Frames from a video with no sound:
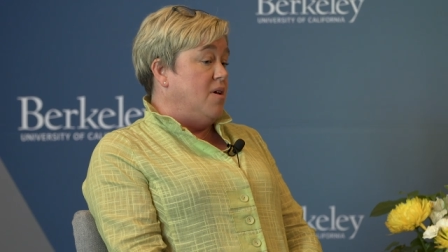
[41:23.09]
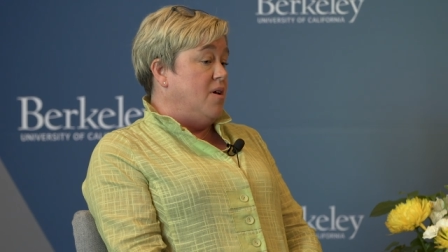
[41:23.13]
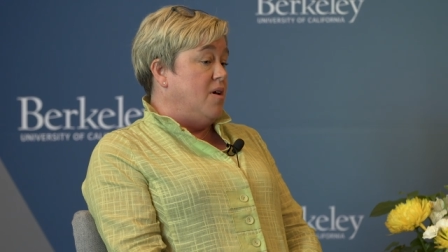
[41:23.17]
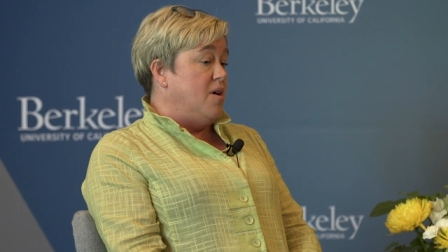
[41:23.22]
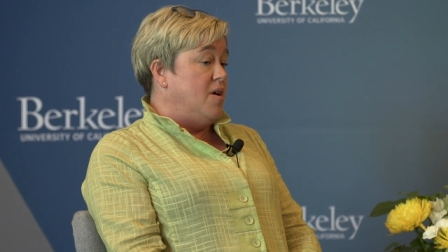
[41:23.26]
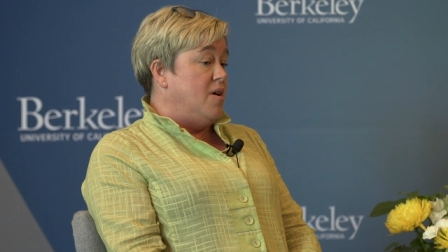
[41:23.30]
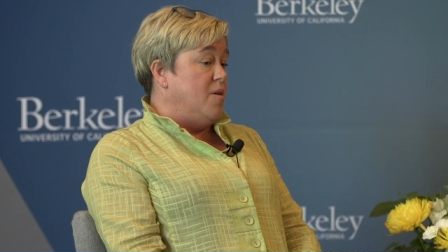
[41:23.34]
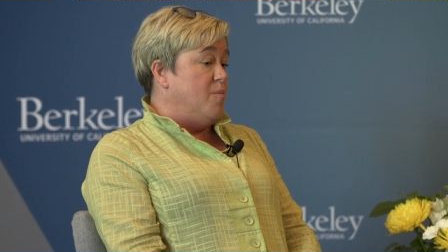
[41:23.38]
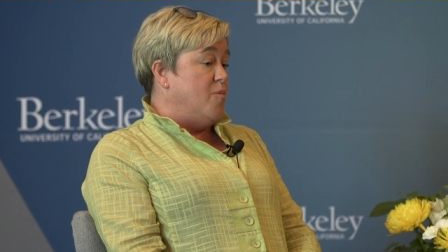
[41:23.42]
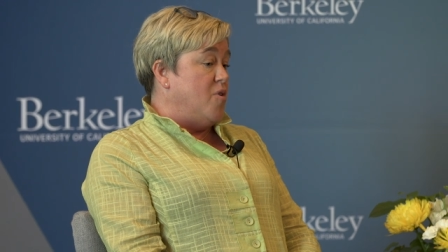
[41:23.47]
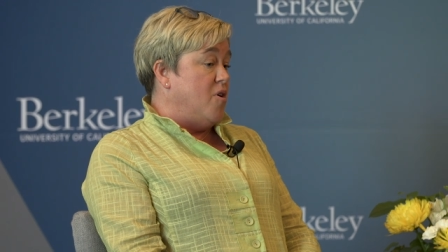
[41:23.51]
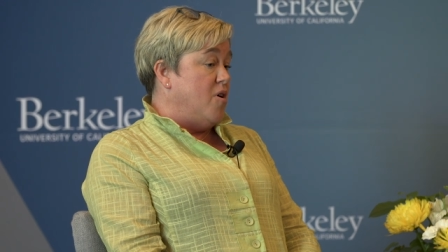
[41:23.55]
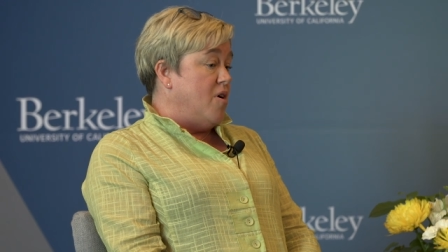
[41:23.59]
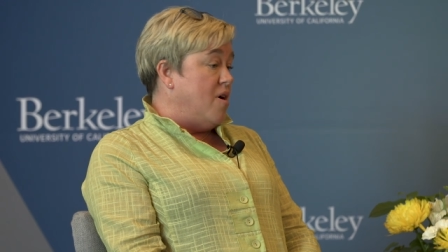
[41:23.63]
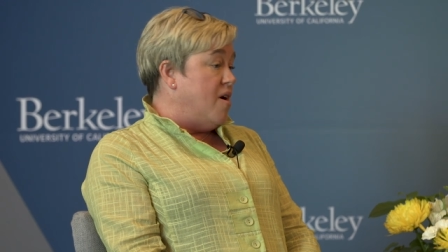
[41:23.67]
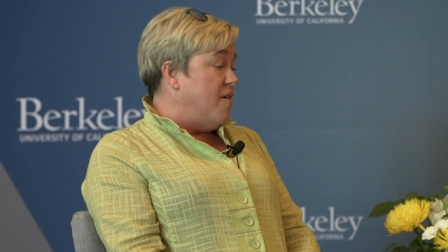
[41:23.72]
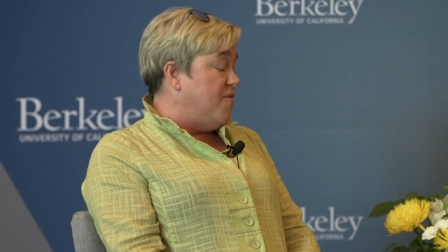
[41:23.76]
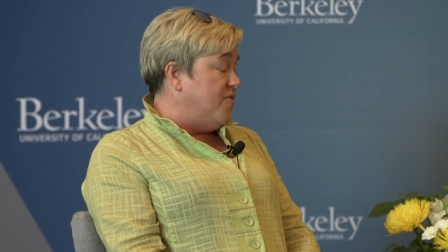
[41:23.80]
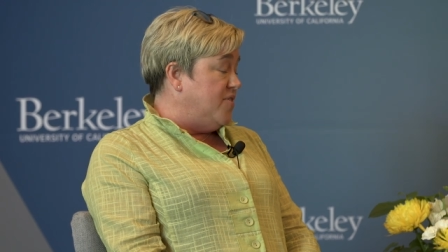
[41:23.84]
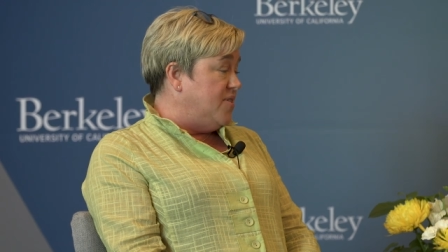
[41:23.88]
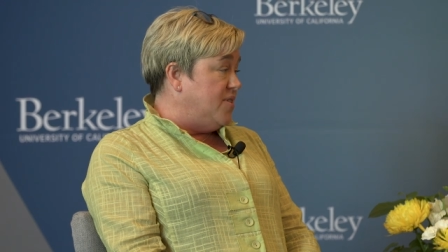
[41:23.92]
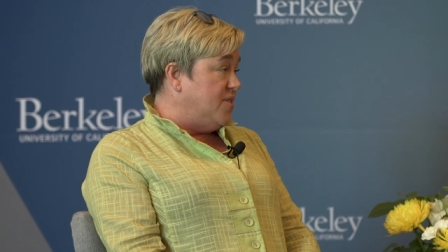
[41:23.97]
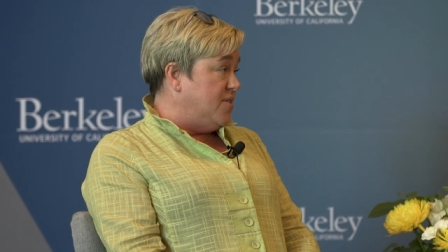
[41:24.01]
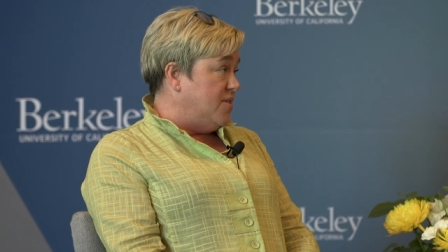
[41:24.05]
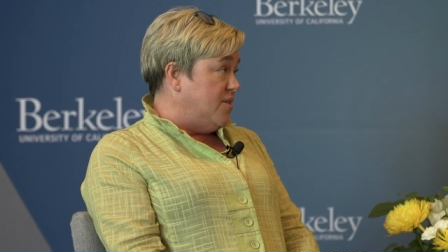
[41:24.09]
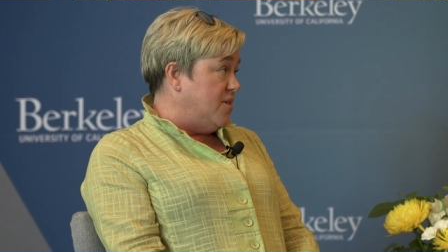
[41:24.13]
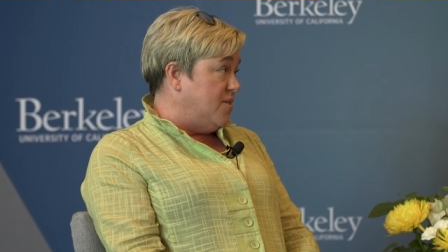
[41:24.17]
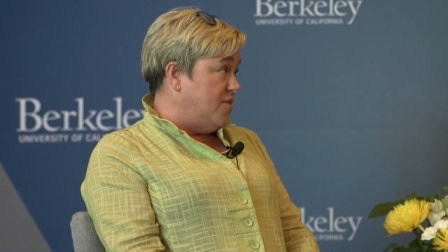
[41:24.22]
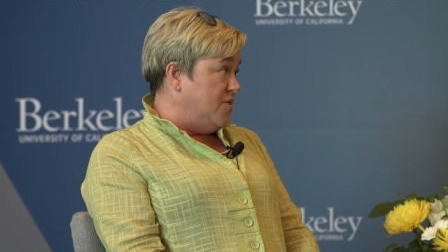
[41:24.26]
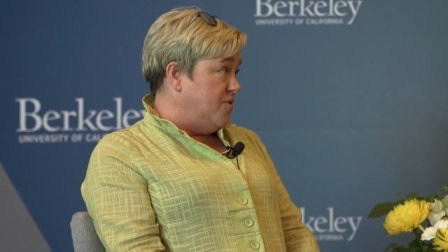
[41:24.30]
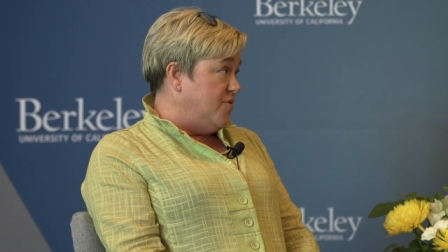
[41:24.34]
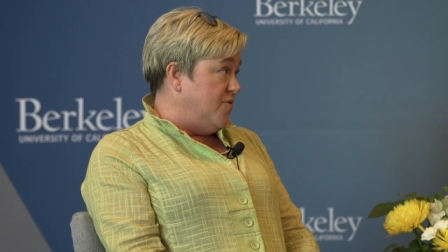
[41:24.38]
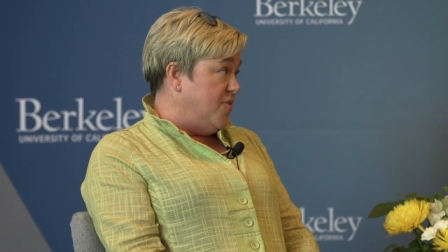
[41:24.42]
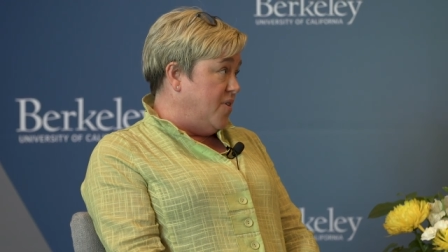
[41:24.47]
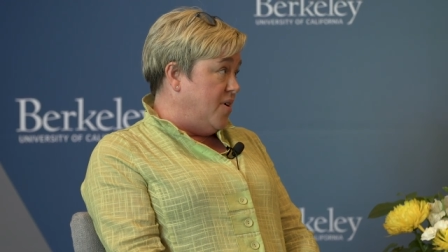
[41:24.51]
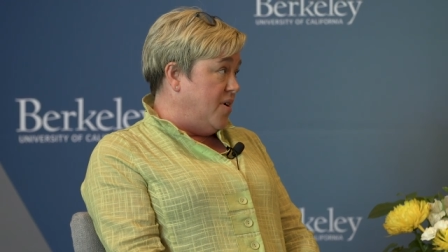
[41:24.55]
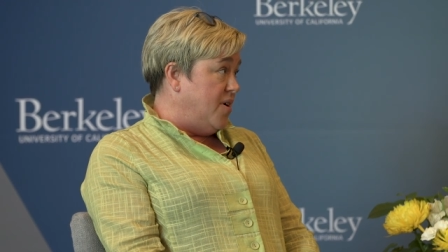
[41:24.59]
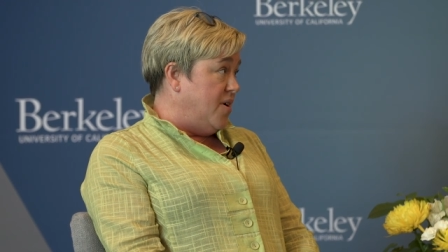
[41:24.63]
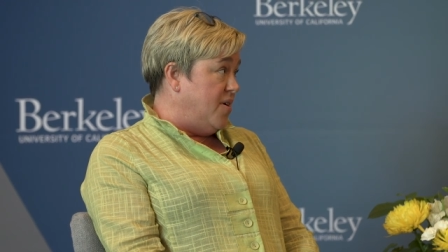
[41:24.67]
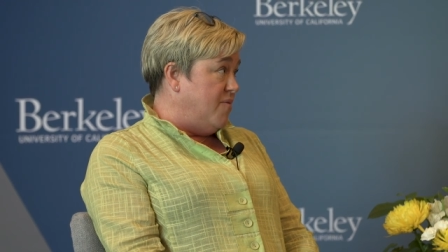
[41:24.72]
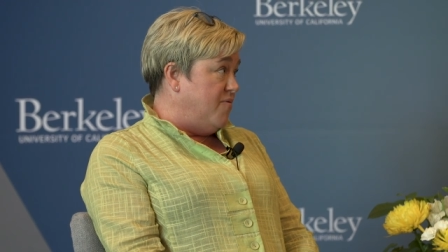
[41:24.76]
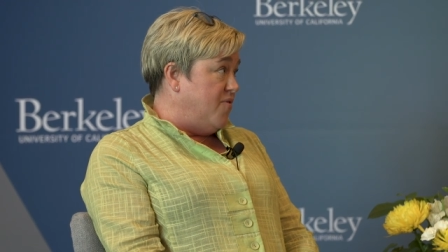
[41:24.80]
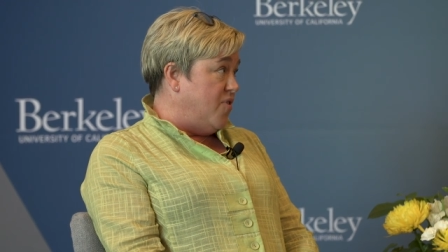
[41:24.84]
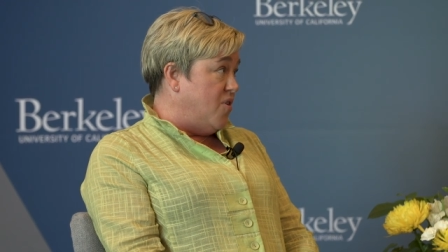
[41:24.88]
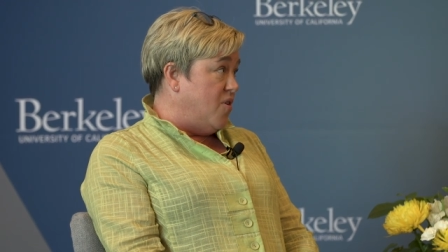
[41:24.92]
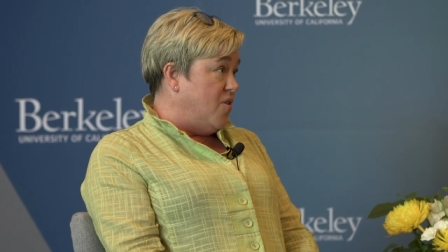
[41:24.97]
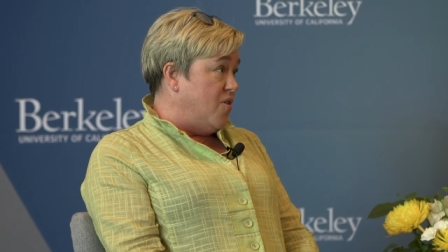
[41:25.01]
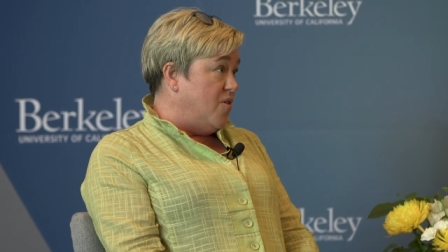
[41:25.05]
Um, our office is also very
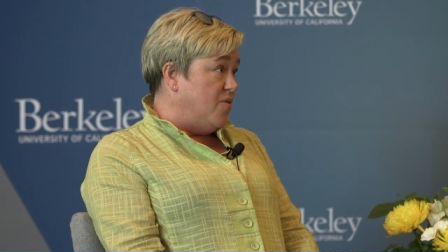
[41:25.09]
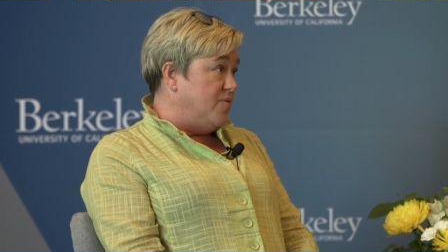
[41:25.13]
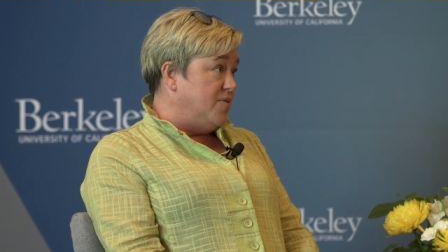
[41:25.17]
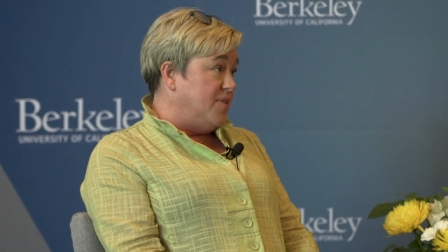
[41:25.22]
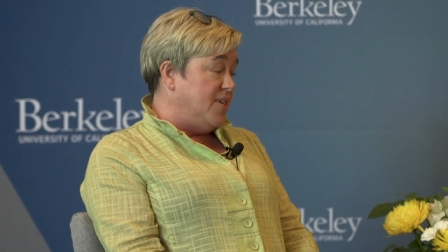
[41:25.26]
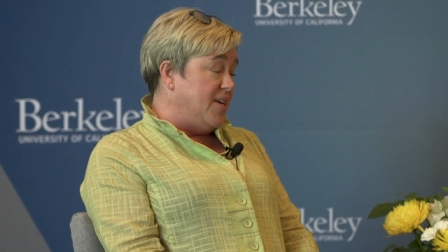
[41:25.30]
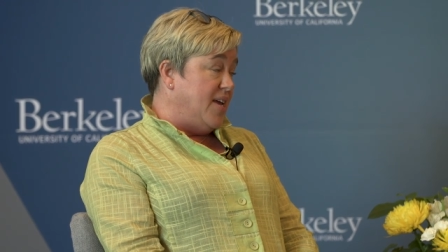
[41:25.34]
involved.